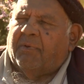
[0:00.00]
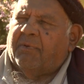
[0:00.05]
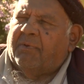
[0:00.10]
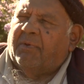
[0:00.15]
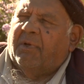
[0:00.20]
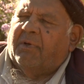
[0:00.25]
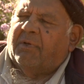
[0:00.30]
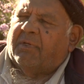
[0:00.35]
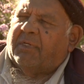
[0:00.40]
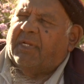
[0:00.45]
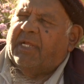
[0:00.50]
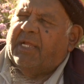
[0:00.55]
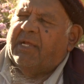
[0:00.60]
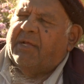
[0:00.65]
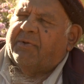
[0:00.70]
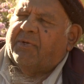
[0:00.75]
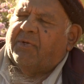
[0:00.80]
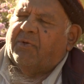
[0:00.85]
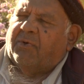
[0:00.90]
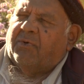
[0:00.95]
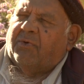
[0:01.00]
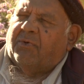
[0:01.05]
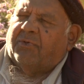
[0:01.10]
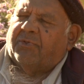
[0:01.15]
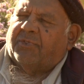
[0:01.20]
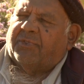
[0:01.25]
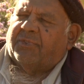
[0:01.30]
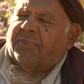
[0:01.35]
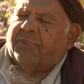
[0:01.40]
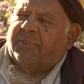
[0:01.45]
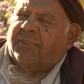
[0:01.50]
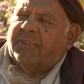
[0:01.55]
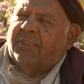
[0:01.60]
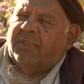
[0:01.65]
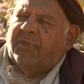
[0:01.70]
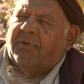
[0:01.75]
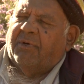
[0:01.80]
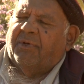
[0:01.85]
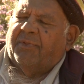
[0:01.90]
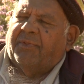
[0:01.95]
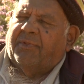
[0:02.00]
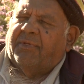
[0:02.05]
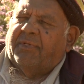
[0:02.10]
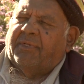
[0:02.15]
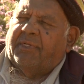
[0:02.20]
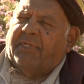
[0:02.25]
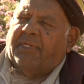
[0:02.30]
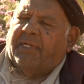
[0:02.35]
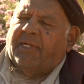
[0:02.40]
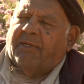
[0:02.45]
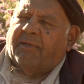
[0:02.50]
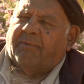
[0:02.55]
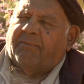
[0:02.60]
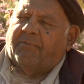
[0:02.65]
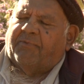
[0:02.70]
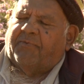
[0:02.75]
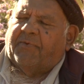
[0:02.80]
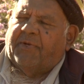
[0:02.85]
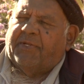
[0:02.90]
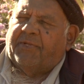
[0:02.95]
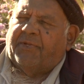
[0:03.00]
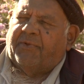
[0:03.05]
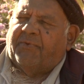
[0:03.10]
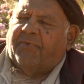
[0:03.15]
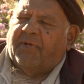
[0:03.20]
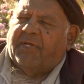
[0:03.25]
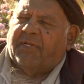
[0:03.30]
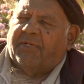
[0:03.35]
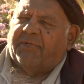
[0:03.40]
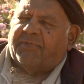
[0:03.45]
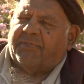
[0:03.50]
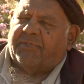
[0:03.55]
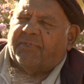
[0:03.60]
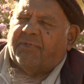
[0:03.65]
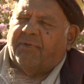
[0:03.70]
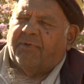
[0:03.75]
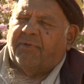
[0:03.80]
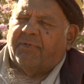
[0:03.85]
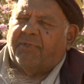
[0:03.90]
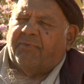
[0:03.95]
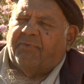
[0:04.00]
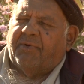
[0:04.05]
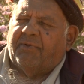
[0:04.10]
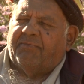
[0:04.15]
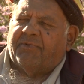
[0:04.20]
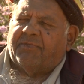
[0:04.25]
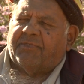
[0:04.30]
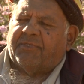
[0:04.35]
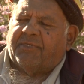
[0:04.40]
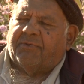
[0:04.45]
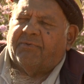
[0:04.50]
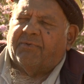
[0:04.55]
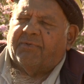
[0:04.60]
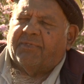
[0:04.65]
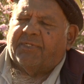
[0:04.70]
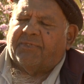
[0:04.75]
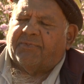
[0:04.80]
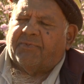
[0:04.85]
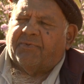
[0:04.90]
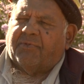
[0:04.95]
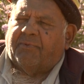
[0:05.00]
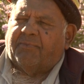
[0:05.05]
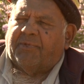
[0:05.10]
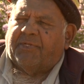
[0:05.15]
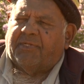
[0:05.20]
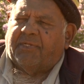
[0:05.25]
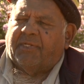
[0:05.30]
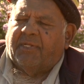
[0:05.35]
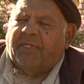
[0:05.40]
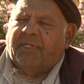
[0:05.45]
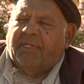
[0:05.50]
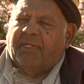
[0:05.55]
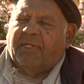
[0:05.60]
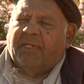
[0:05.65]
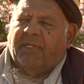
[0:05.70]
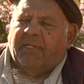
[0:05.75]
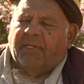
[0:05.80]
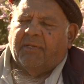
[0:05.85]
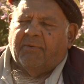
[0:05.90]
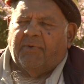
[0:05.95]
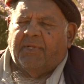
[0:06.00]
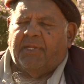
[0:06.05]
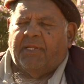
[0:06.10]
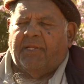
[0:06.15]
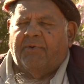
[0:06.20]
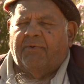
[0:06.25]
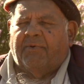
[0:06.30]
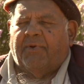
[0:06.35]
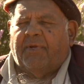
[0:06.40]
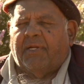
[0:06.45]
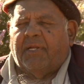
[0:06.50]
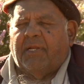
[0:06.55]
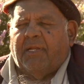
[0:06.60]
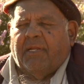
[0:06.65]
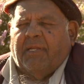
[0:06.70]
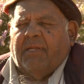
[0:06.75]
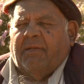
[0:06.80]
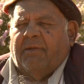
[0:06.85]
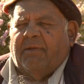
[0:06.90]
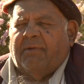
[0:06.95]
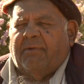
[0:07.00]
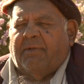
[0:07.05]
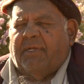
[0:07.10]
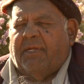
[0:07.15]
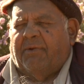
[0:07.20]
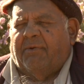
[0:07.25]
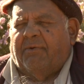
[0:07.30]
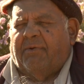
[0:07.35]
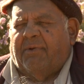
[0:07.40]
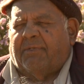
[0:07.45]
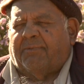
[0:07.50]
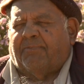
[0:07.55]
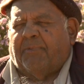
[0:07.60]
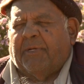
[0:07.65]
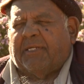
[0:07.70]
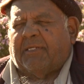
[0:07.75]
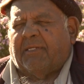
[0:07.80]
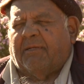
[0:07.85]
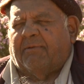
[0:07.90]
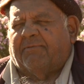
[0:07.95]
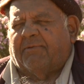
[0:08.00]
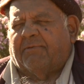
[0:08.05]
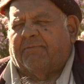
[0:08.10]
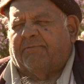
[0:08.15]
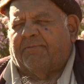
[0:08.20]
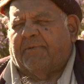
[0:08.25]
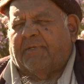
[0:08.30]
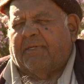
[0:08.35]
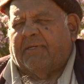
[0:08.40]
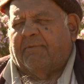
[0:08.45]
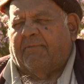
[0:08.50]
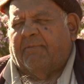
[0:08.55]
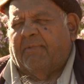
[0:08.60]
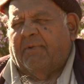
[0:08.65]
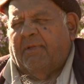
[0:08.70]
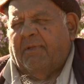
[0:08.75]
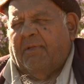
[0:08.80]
knock down doors on the fringe dwellers along the rivers and all that sort of business, irrespective of